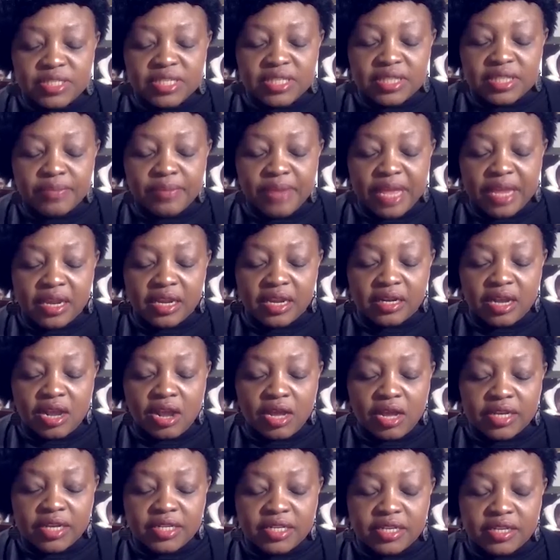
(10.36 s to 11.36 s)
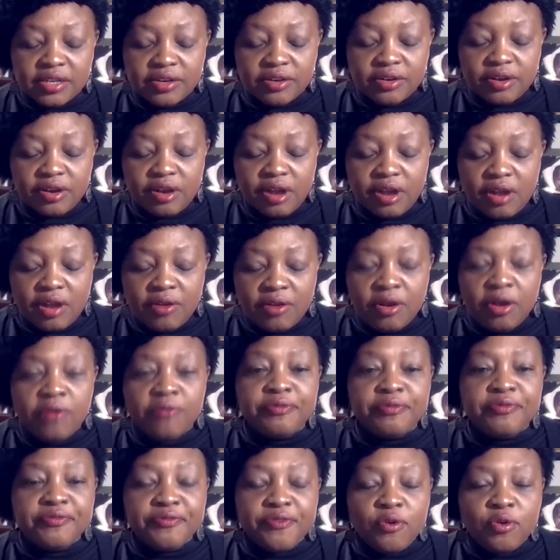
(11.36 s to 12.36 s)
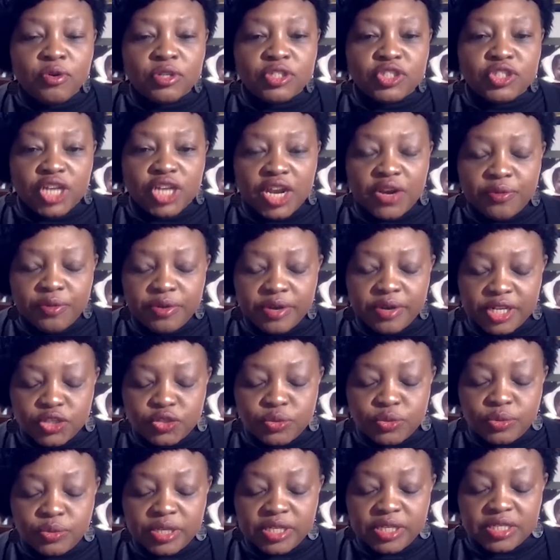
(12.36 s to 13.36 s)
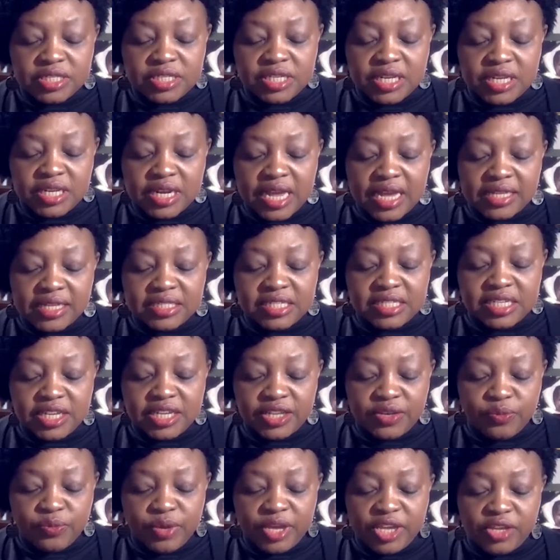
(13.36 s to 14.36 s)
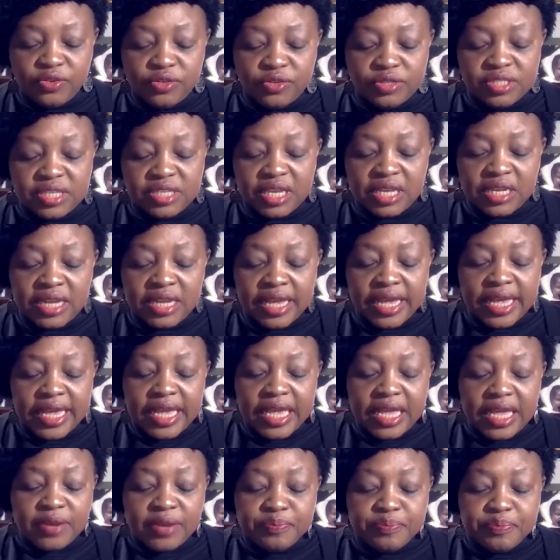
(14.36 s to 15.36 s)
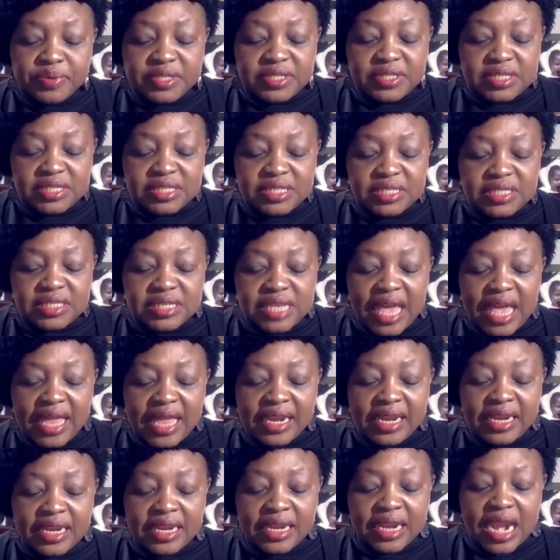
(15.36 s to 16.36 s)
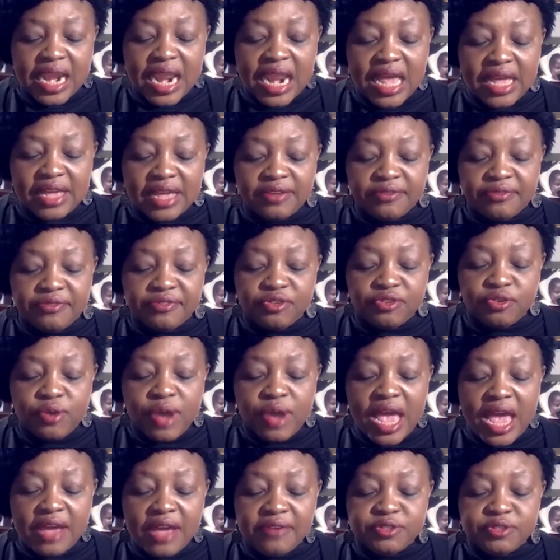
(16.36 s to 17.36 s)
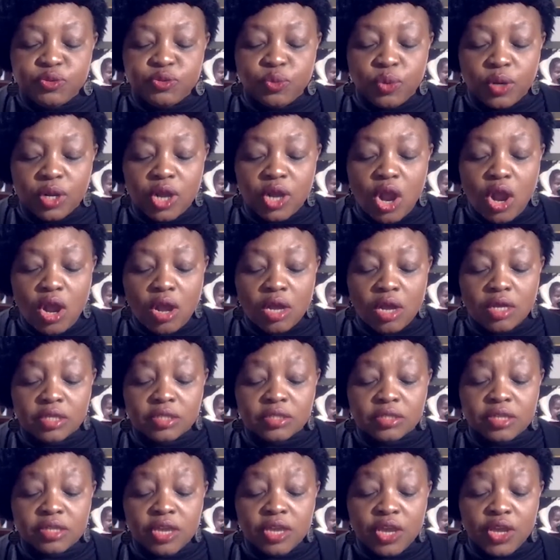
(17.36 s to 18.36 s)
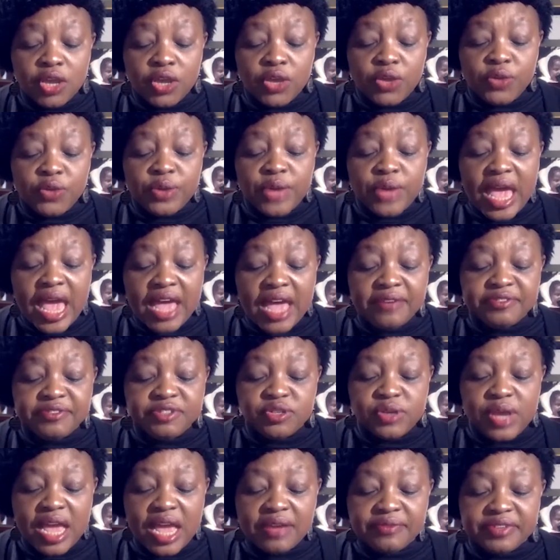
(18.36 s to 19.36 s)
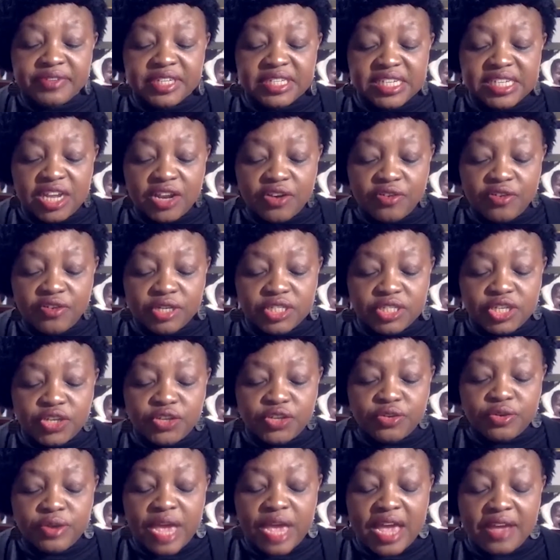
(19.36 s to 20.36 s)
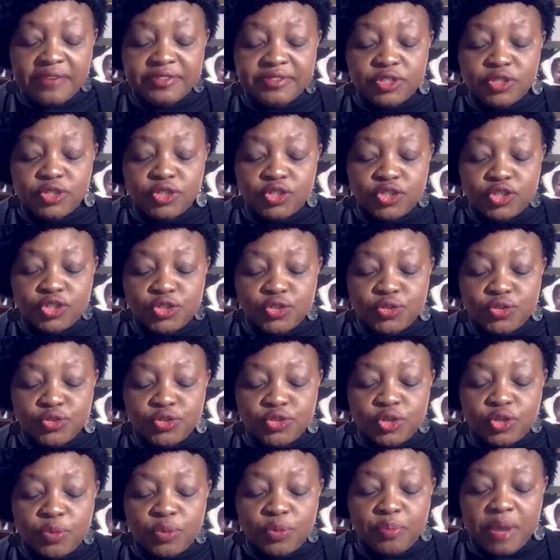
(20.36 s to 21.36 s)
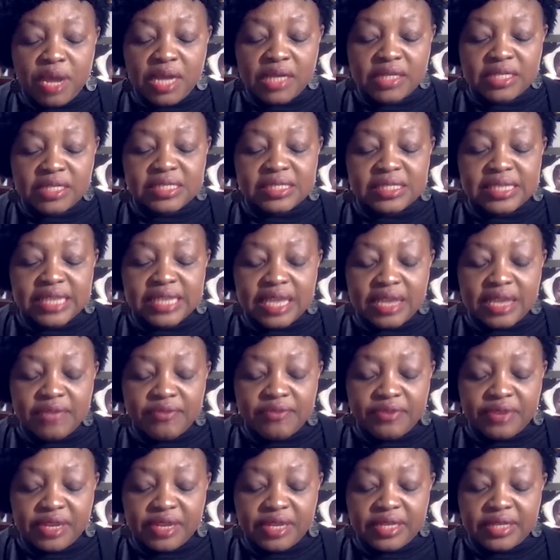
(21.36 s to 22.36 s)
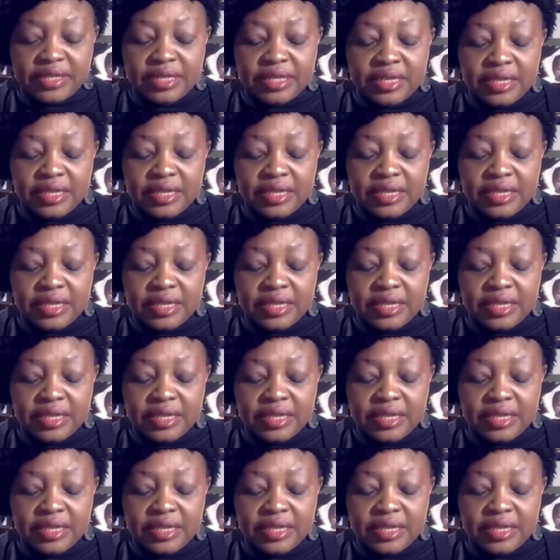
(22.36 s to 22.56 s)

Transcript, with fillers: in the Mail and Guardian of fourth of January twenty nineteen, where you said, in business and life, you have to work hard. You have to have integrity. You have to choose your partners carefully.